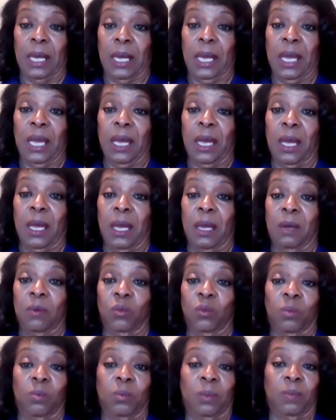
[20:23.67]

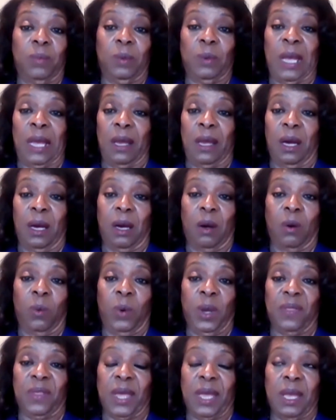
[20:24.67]
And
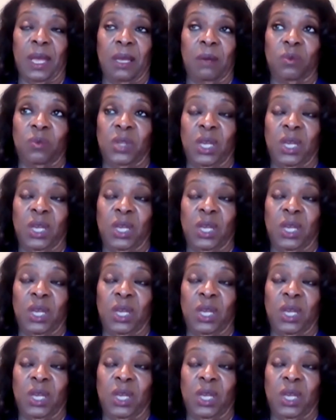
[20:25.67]
where they